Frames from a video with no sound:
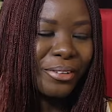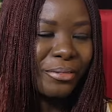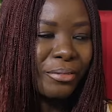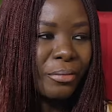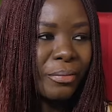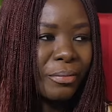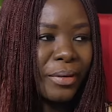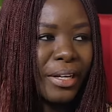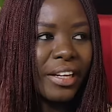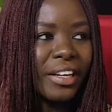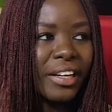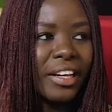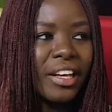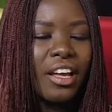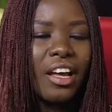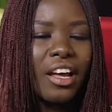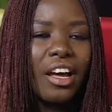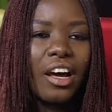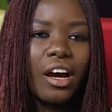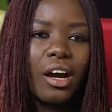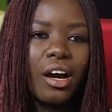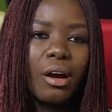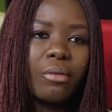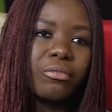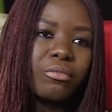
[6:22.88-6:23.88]
women.
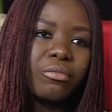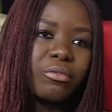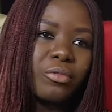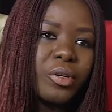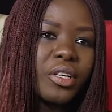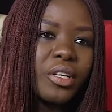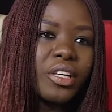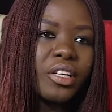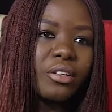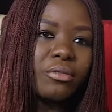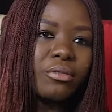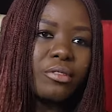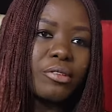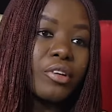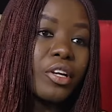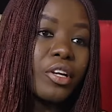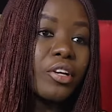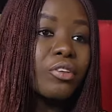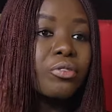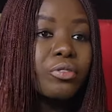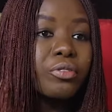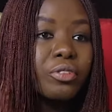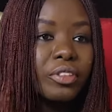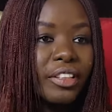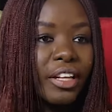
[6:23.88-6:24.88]
We
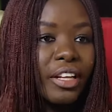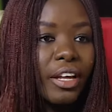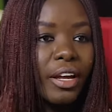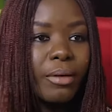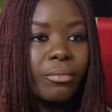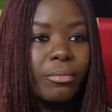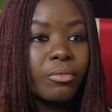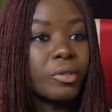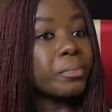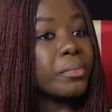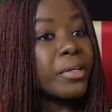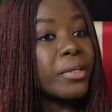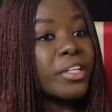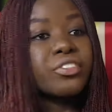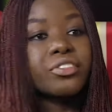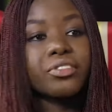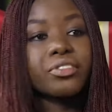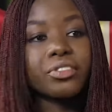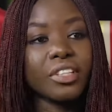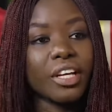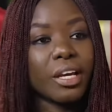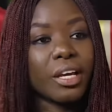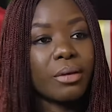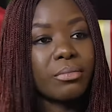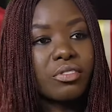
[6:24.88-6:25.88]
recruit them, we pitch
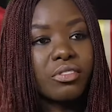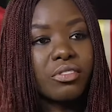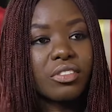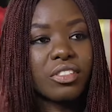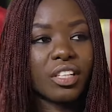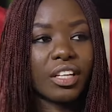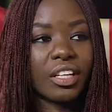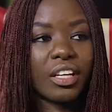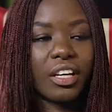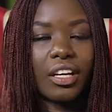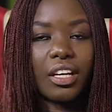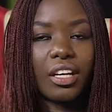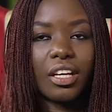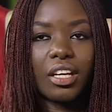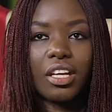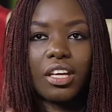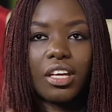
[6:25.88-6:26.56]
to them to say,